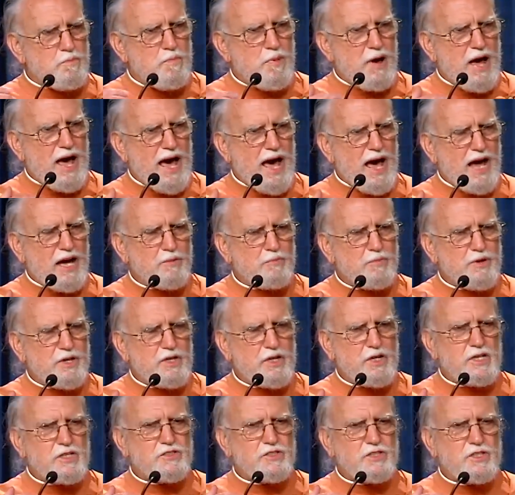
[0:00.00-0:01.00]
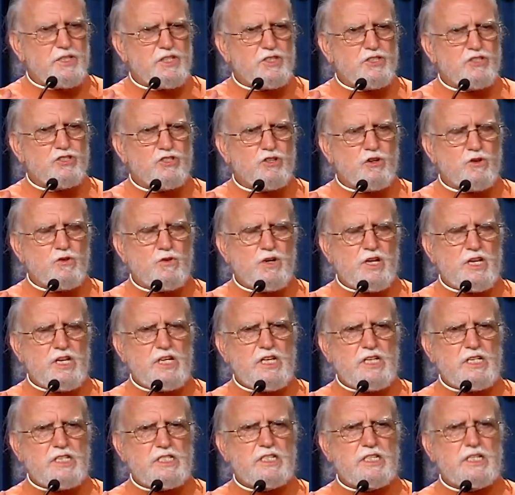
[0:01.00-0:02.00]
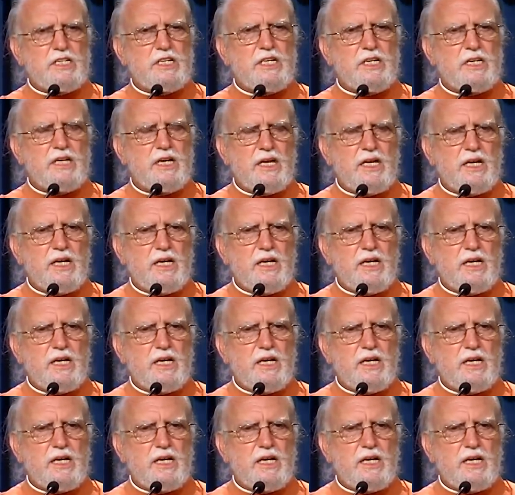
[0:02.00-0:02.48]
back because it's so easy